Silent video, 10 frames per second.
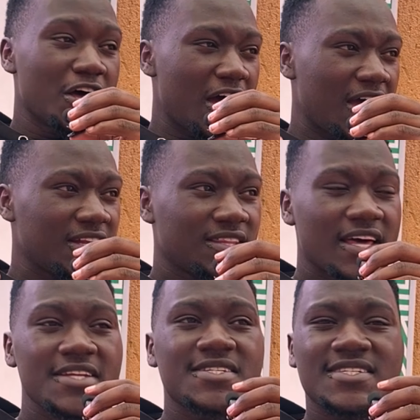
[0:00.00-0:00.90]
and
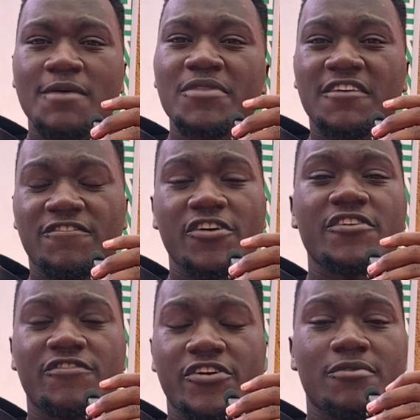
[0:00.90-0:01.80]
that is something
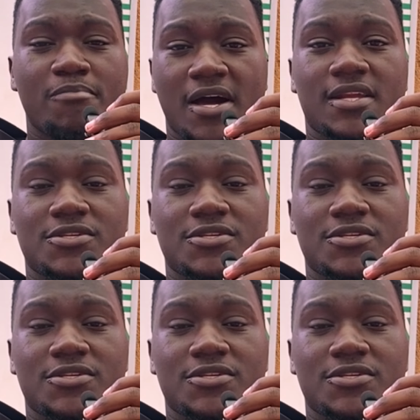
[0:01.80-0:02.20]
very bad.